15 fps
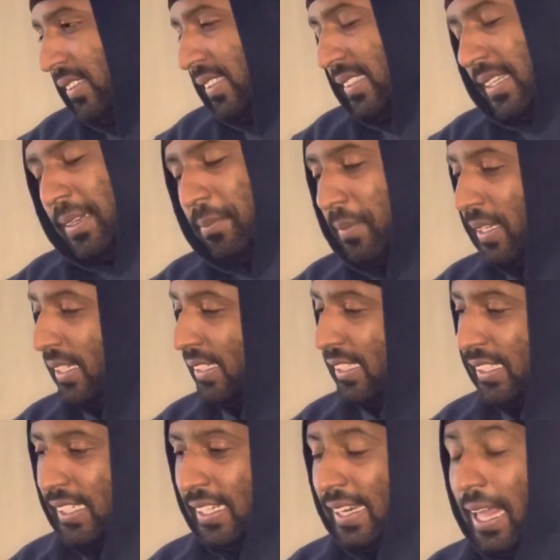I mean,
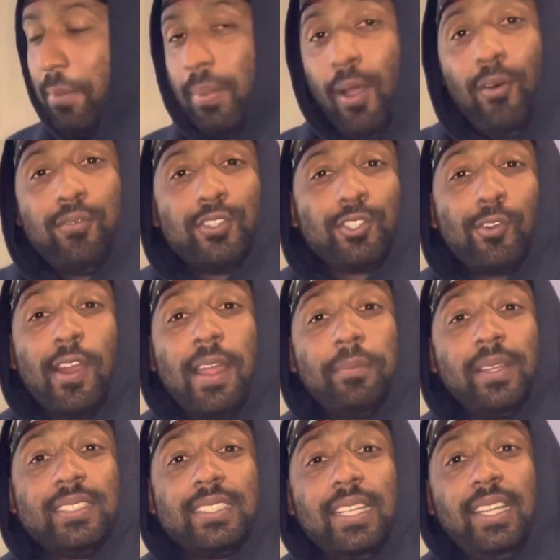shit, they both was
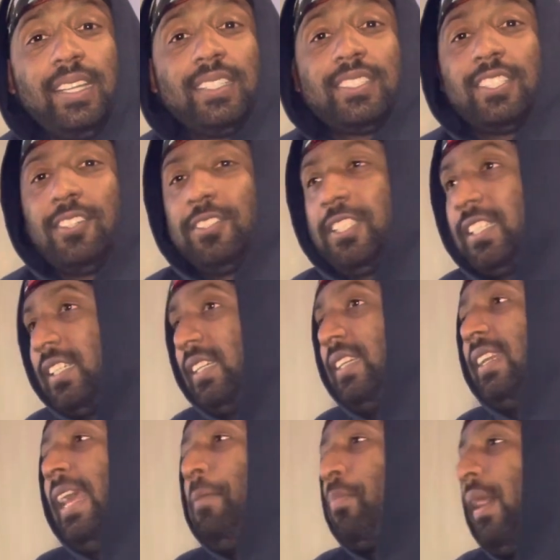Grammys in, so shit,
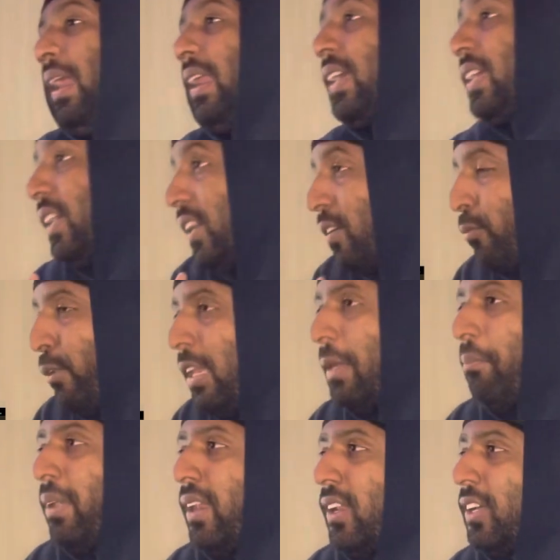they probably could have really
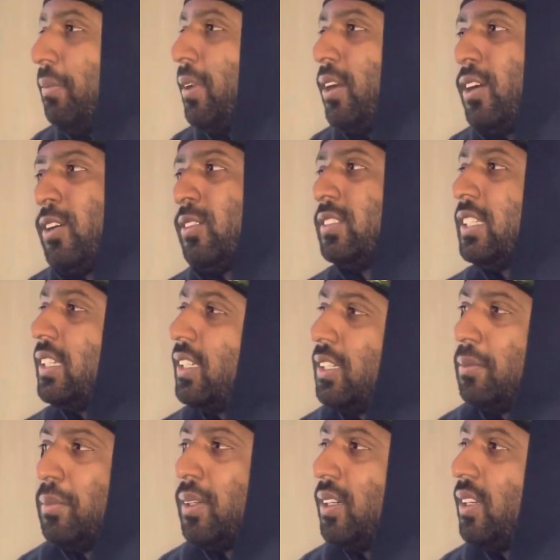been up the whole
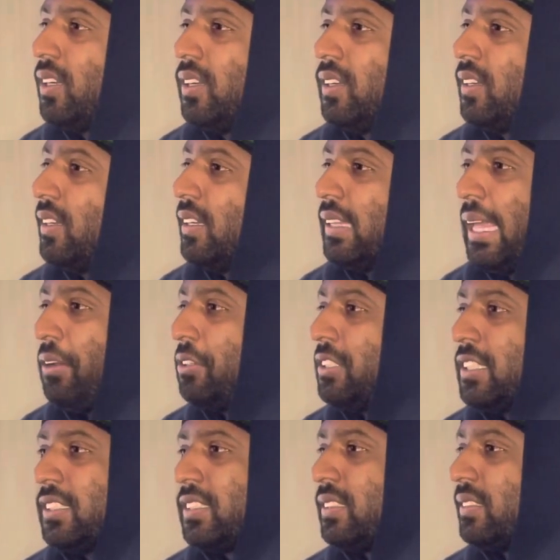time, bro. They was
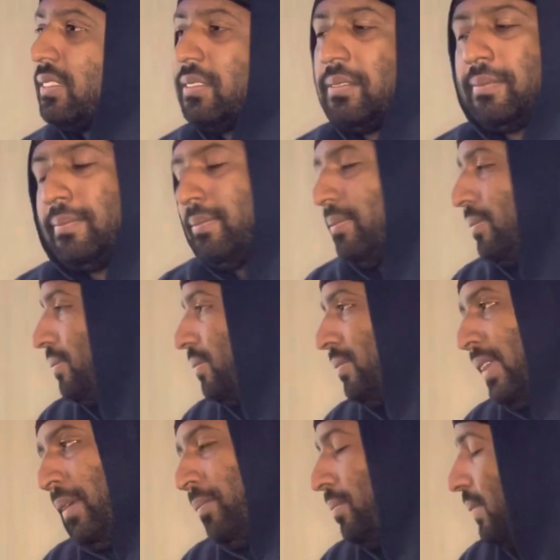just,
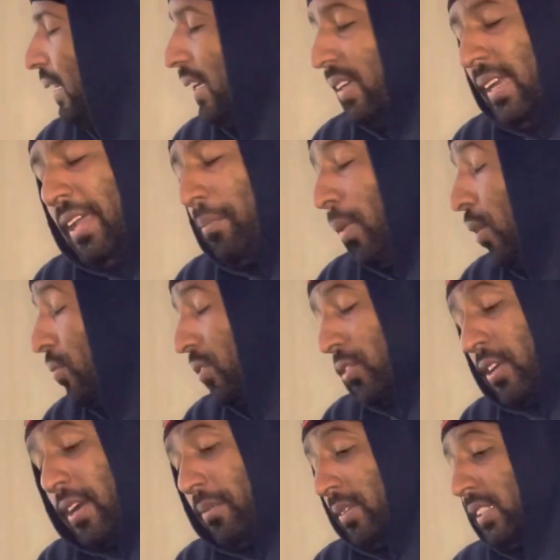yeah, they both was
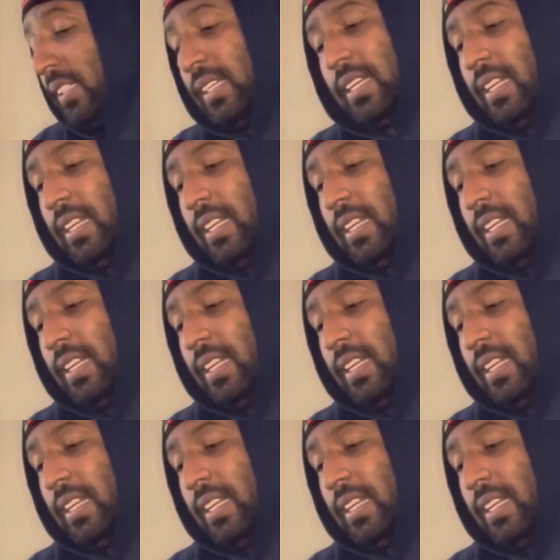Grammys here.